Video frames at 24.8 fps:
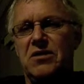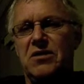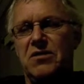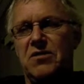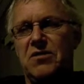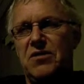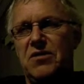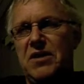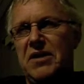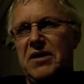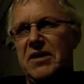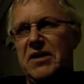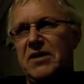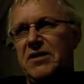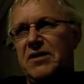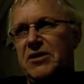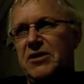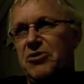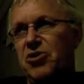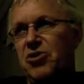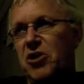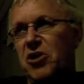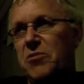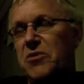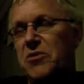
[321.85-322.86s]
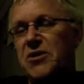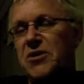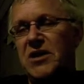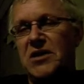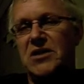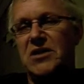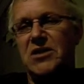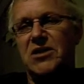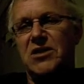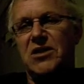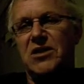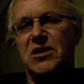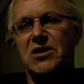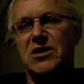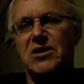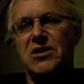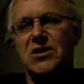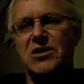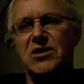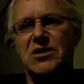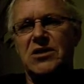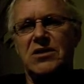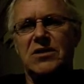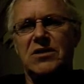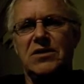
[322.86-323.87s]
their determined
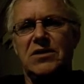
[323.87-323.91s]
existence.